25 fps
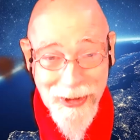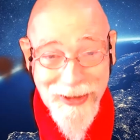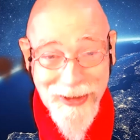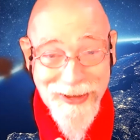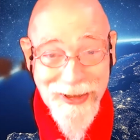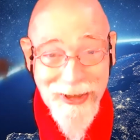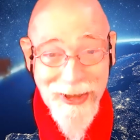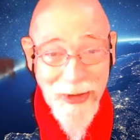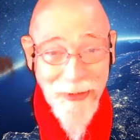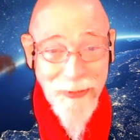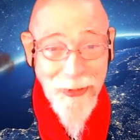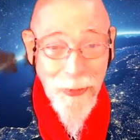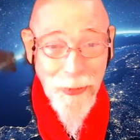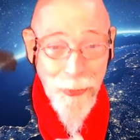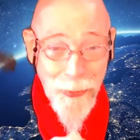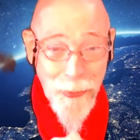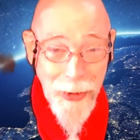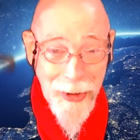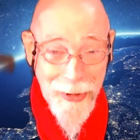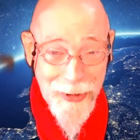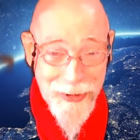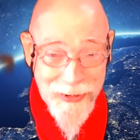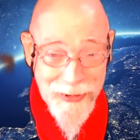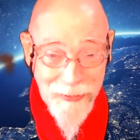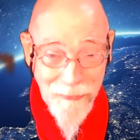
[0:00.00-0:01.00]
narrow
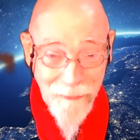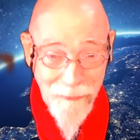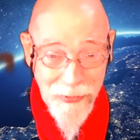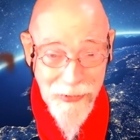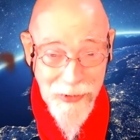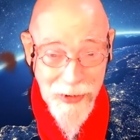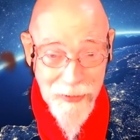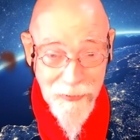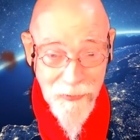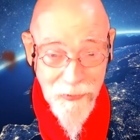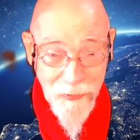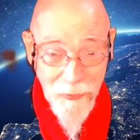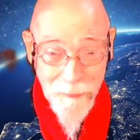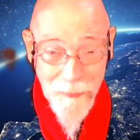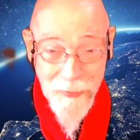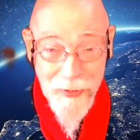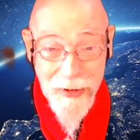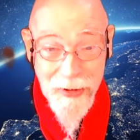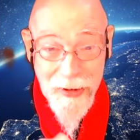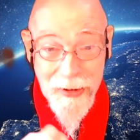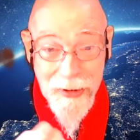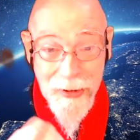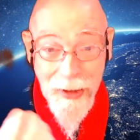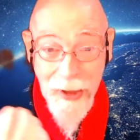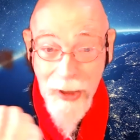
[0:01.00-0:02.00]
kind of theism
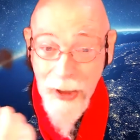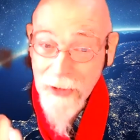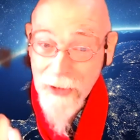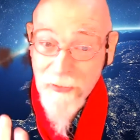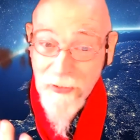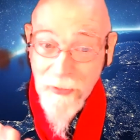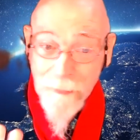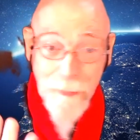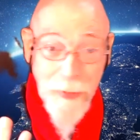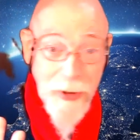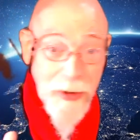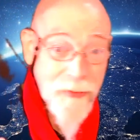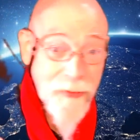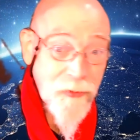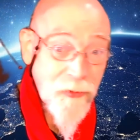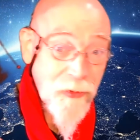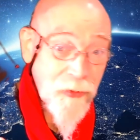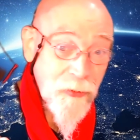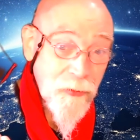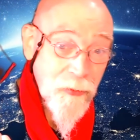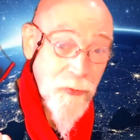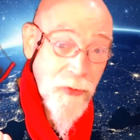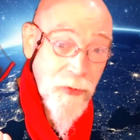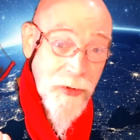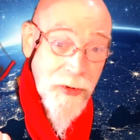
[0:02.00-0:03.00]
as compared
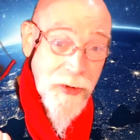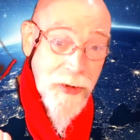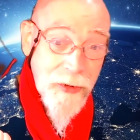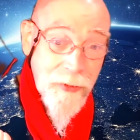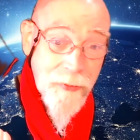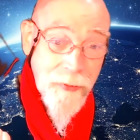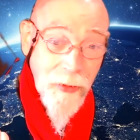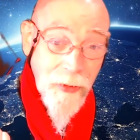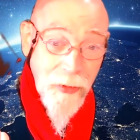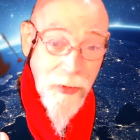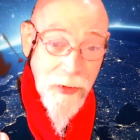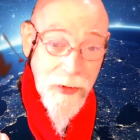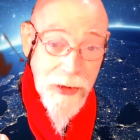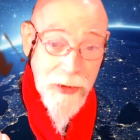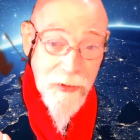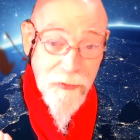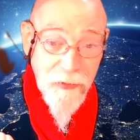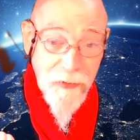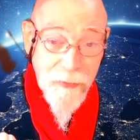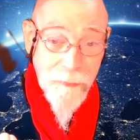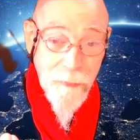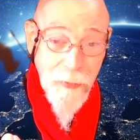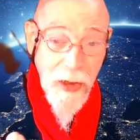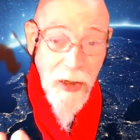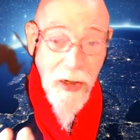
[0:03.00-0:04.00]
to the
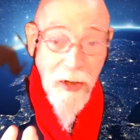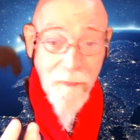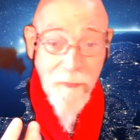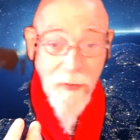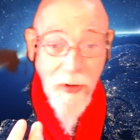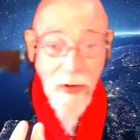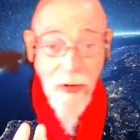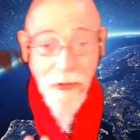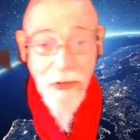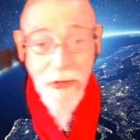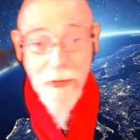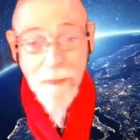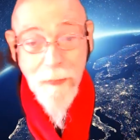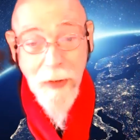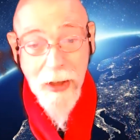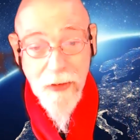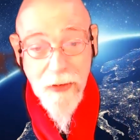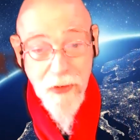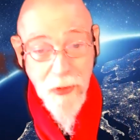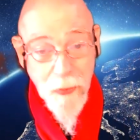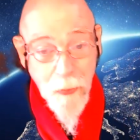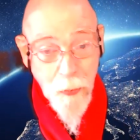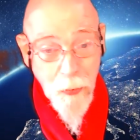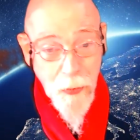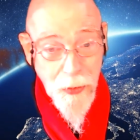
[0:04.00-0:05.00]
theism of other
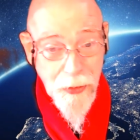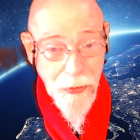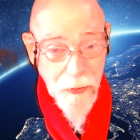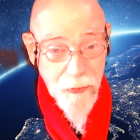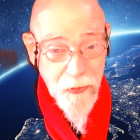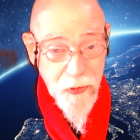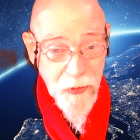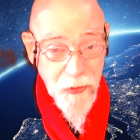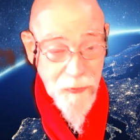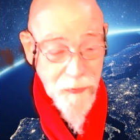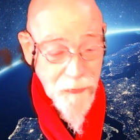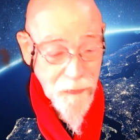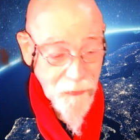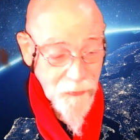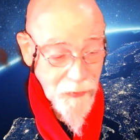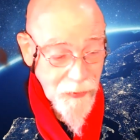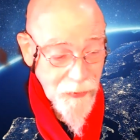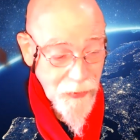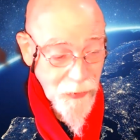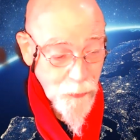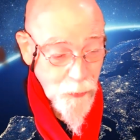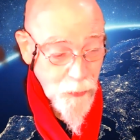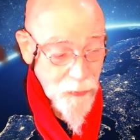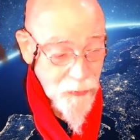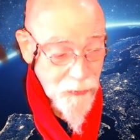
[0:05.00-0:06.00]
major religions in
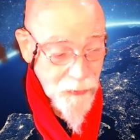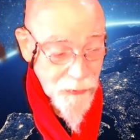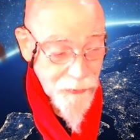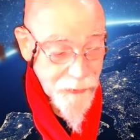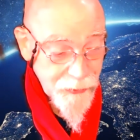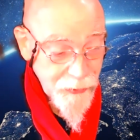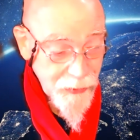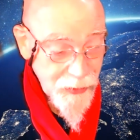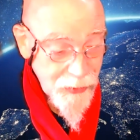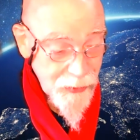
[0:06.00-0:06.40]
the world.